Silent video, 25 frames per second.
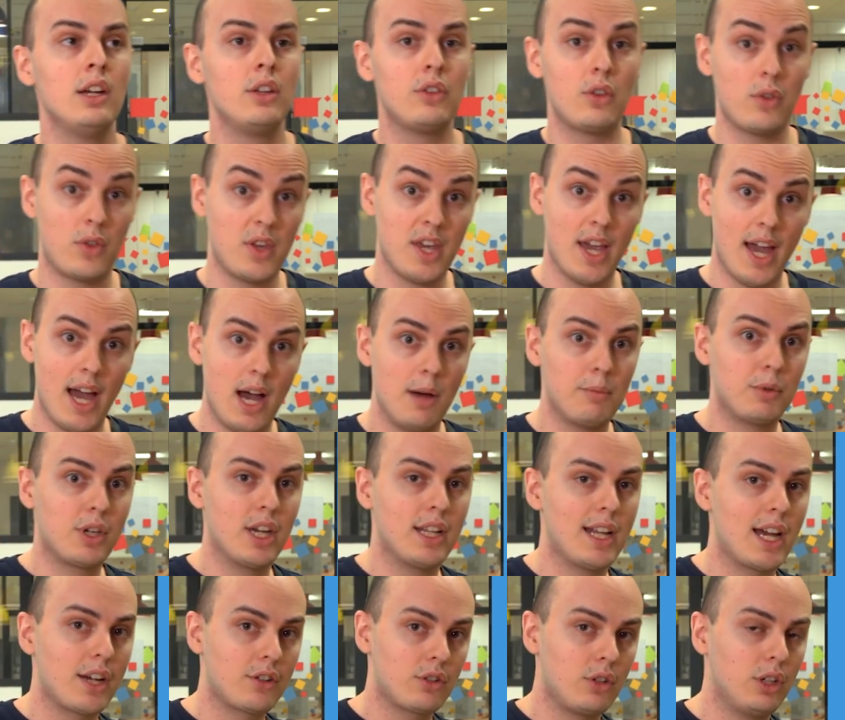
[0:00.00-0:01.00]
that the app
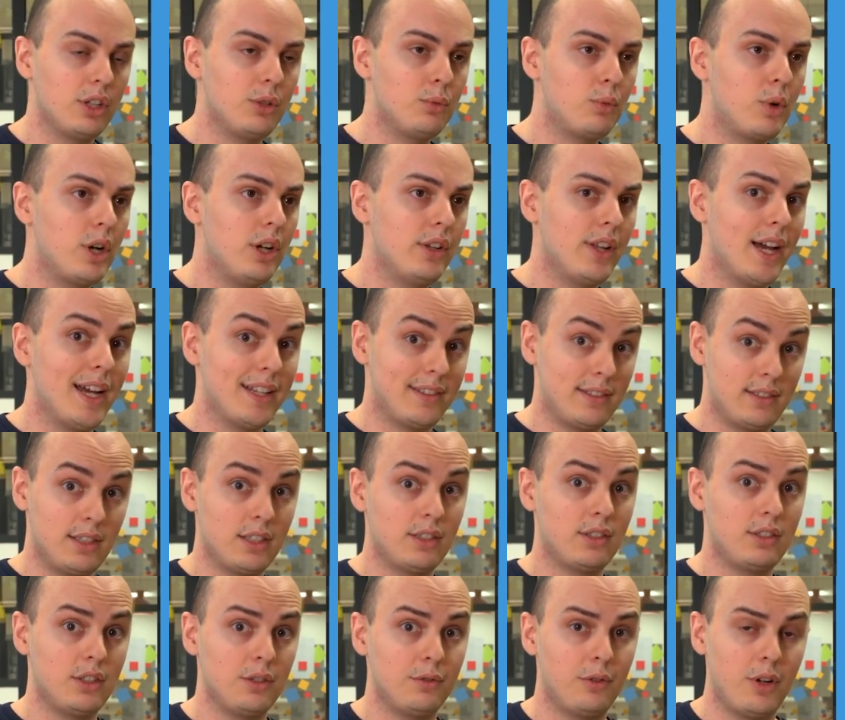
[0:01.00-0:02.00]
can actually run at
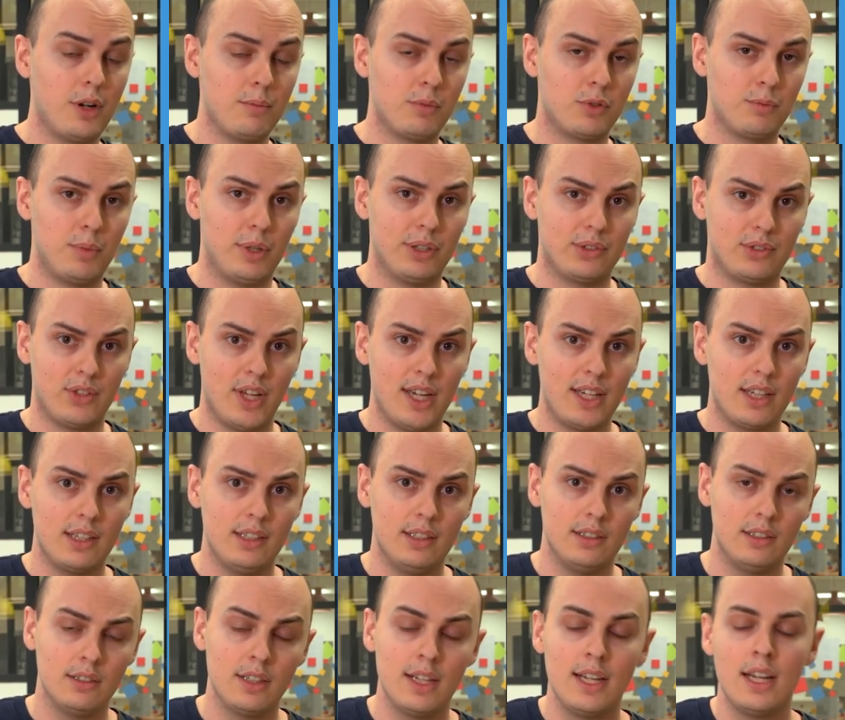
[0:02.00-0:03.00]
60 frames per
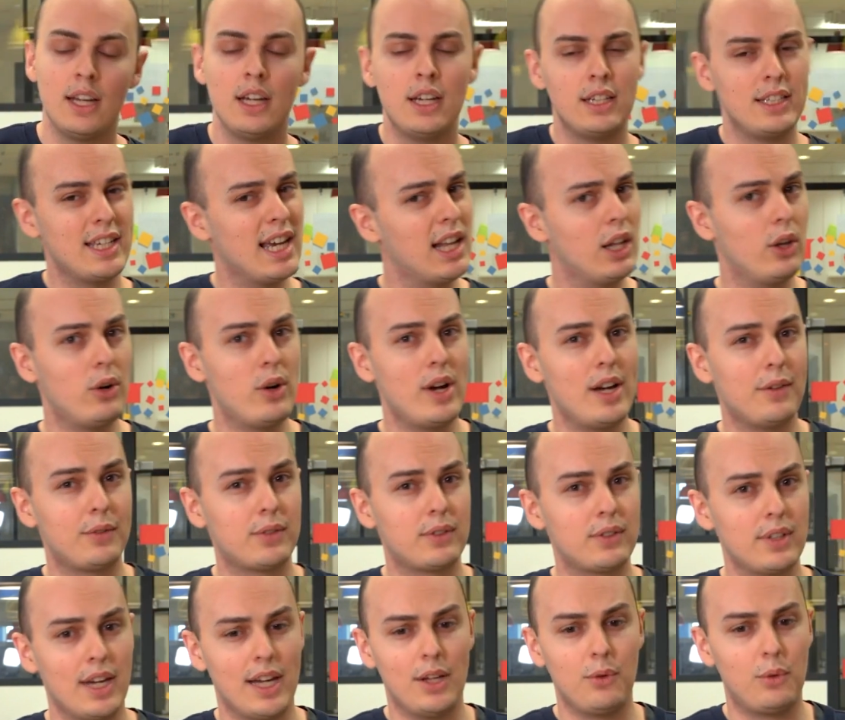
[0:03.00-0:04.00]
second. Yellow
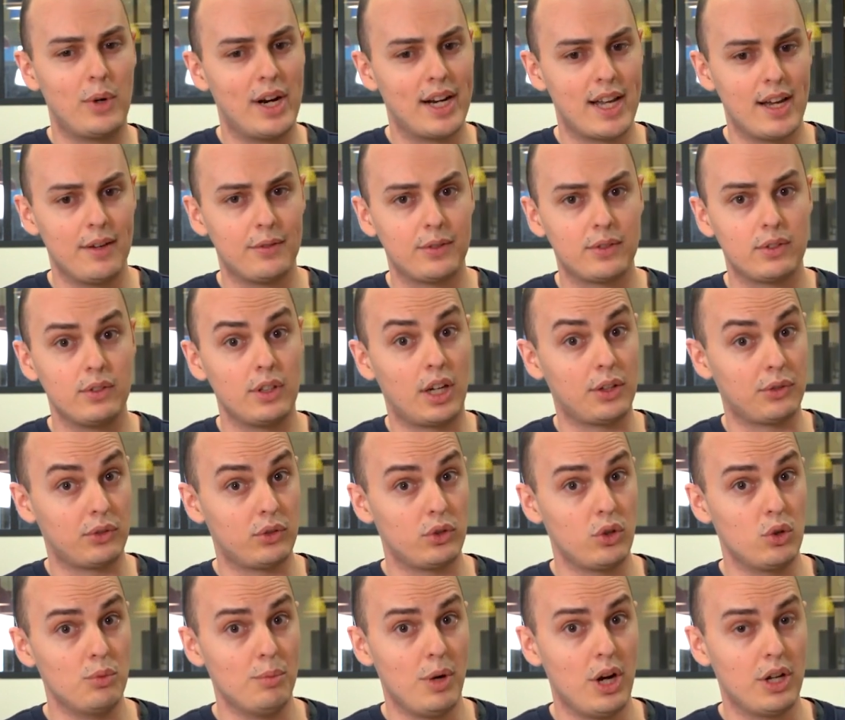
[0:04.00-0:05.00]
Fs and red Fs, not
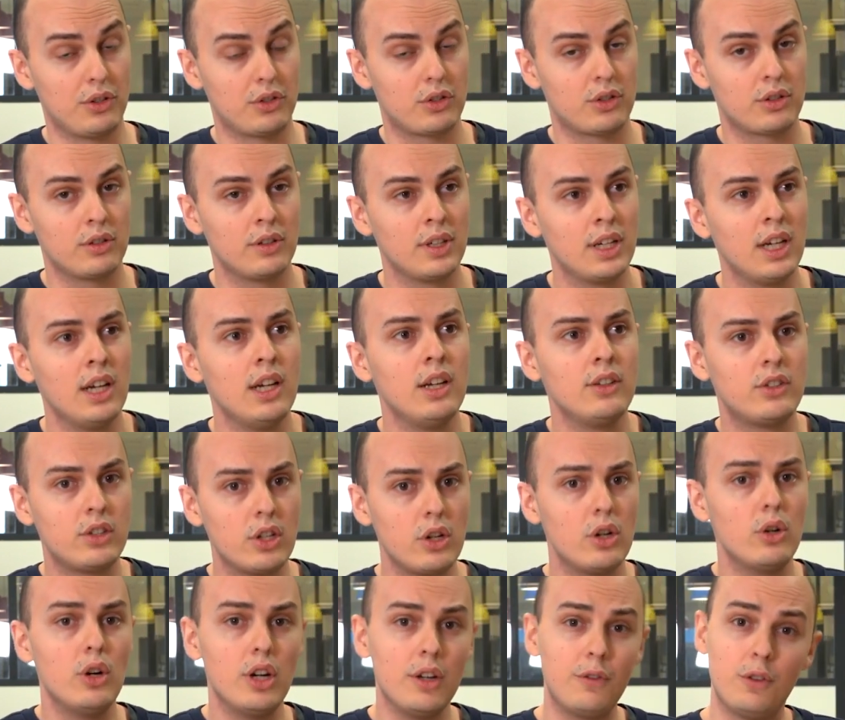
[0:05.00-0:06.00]
so much.
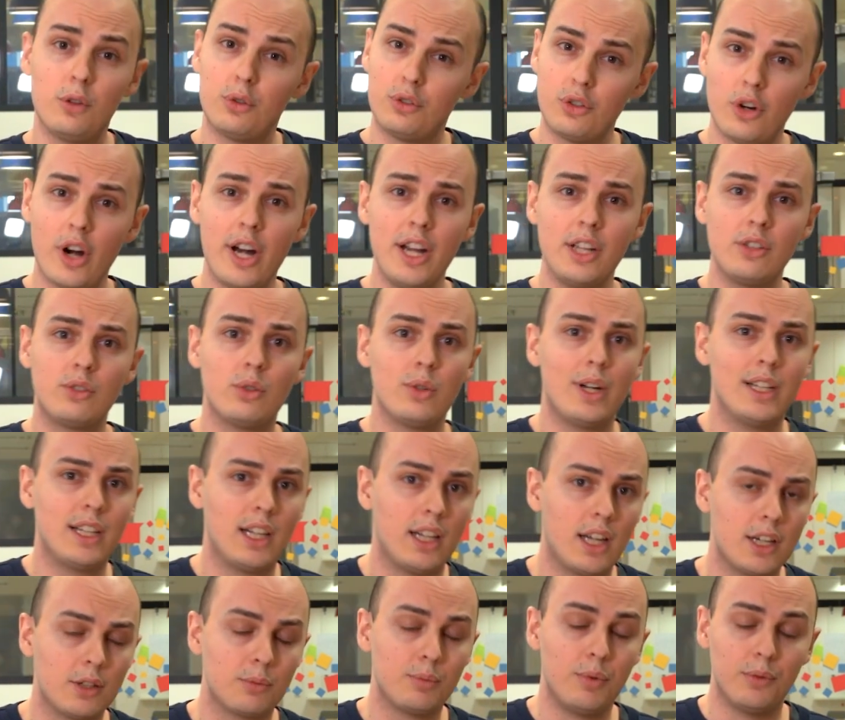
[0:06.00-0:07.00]
So if you're trying to
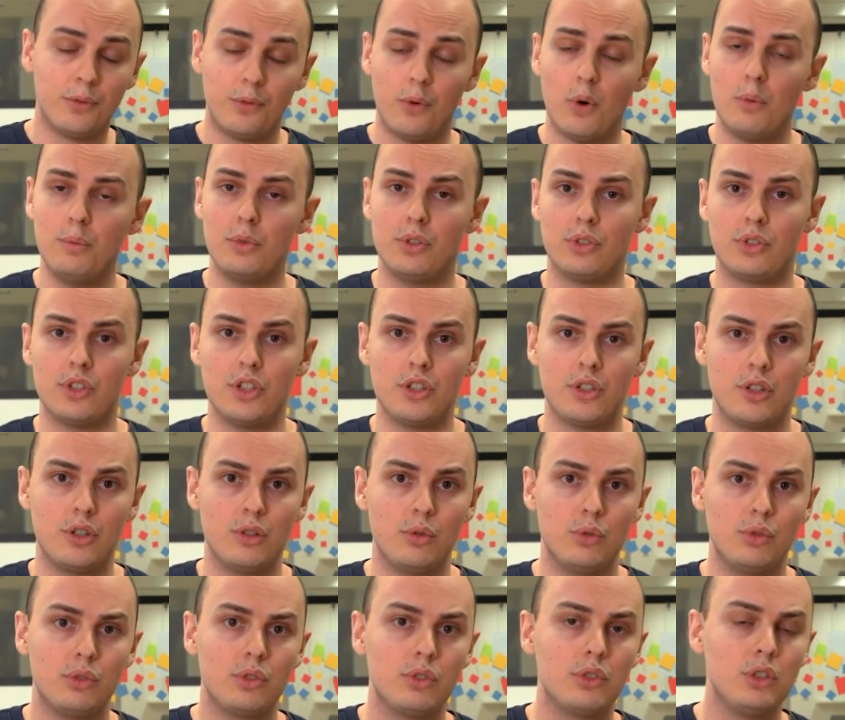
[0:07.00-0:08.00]
analyze performance
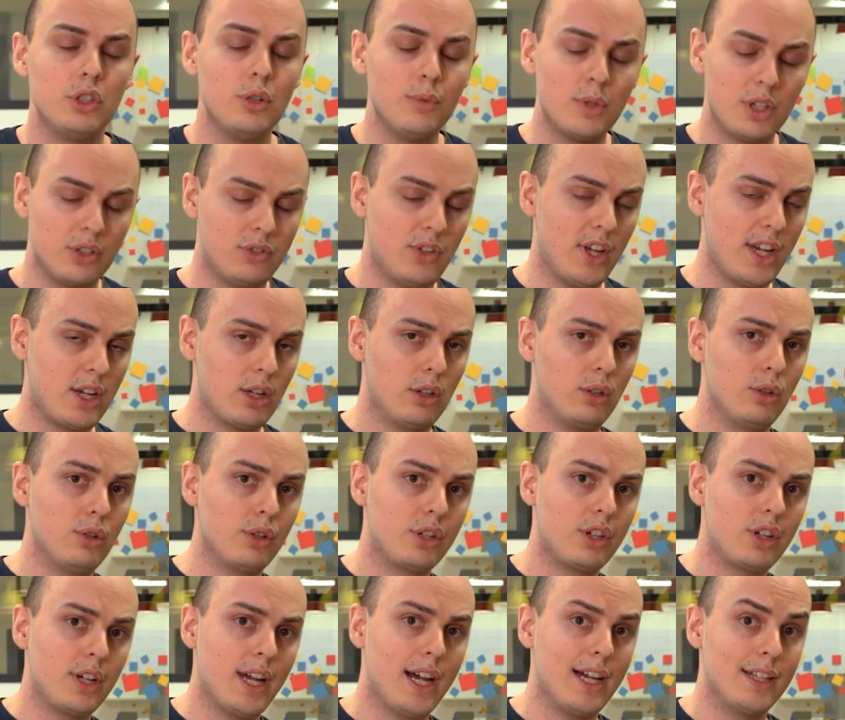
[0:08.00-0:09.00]
issues, you want to take a
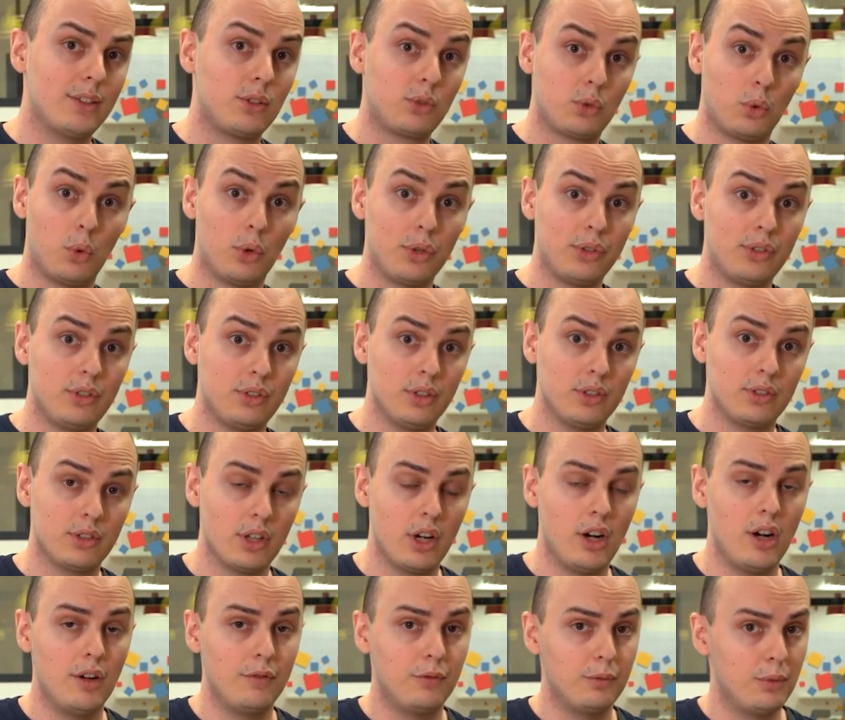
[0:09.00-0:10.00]
look at sources
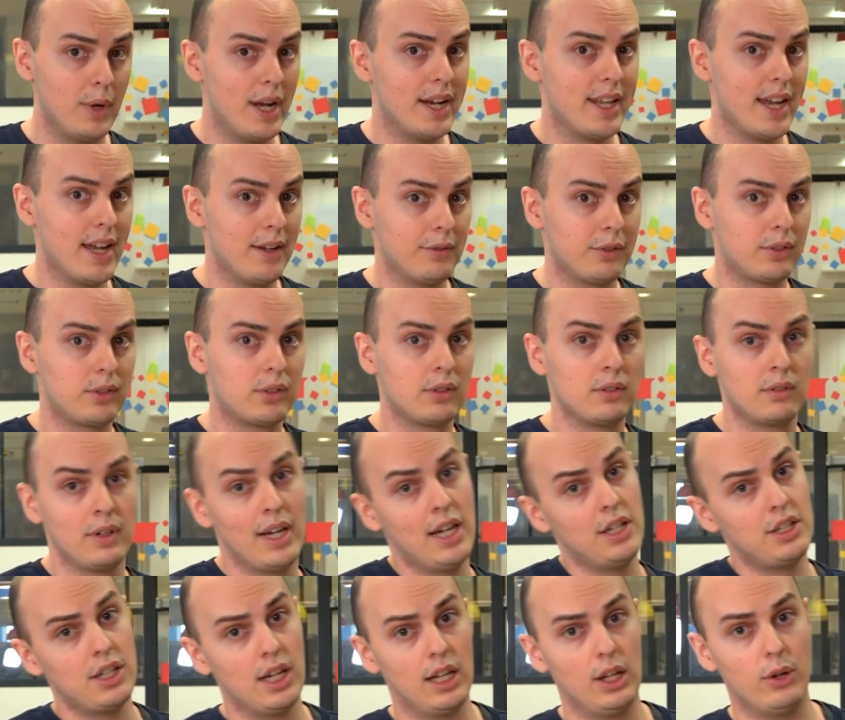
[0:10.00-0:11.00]
of red Fs
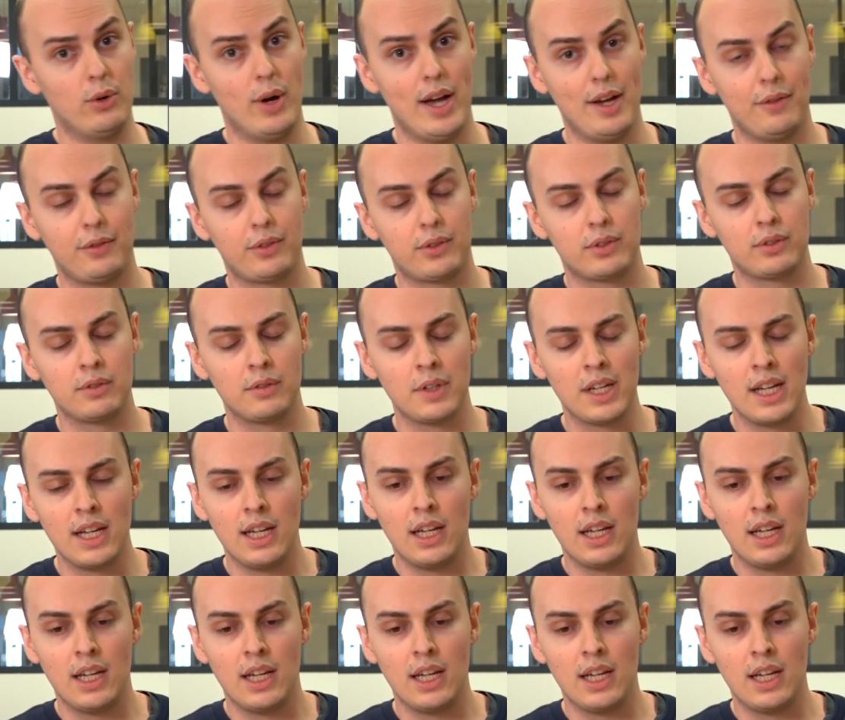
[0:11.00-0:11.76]
and yellow Fs.